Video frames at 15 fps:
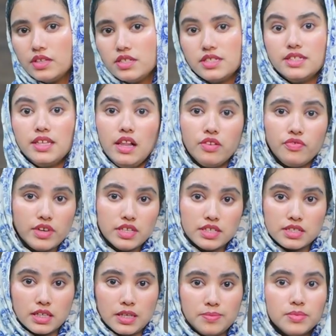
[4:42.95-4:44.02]

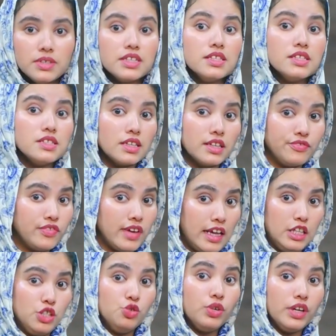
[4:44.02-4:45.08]
self-esteem is
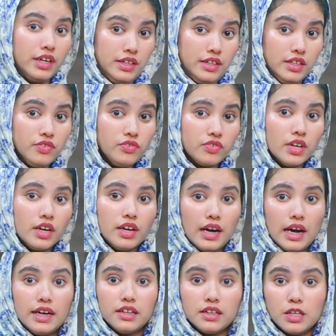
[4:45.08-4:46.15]
evaluative
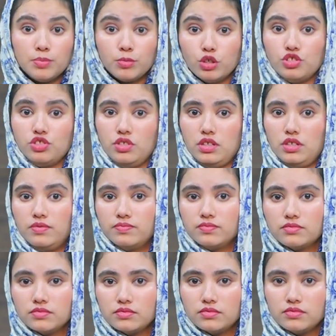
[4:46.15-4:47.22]
and emotional.
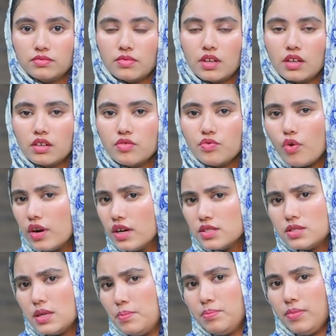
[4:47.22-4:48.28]
For
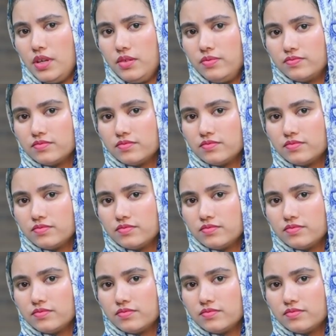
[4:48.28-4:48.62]
example,